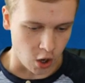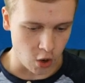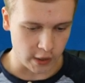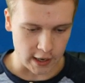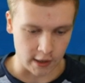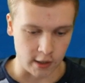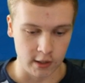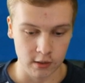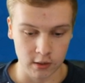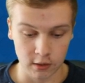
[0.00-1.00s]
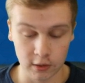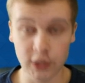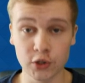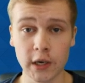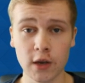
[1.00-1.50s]
Okay,
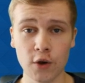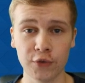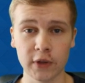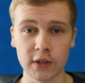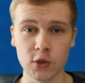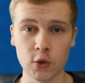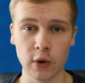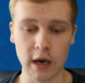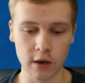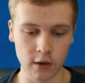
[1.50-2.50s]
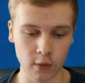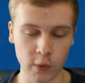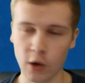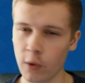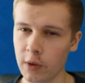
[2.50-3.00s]
let's try to go for the two crown.
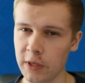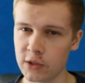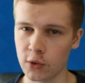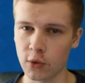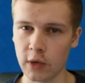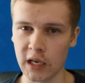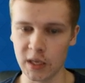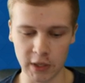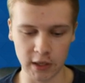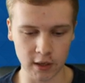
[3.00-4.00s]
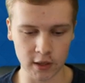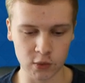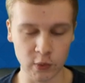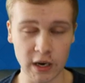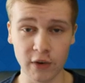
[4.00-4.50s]
We don't want to be too greedy
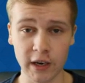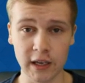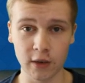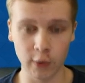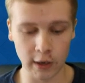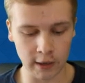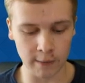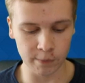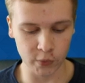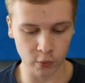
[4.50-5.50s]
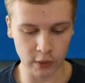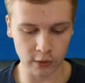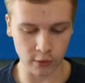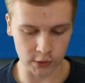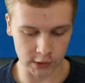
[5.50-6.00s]
because whenever I get greedy, we
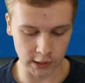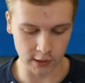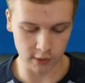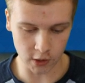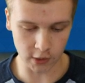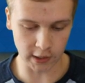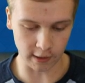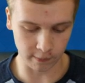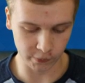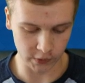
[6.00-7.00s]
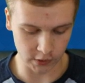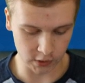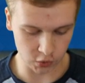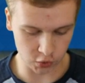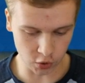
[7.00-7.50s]
lose. Okay,
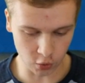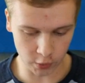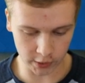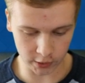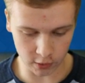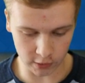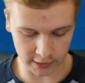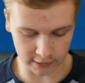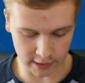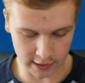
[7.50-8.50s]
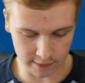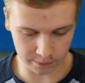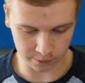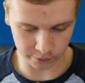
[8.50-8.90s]
so we're going to go like that.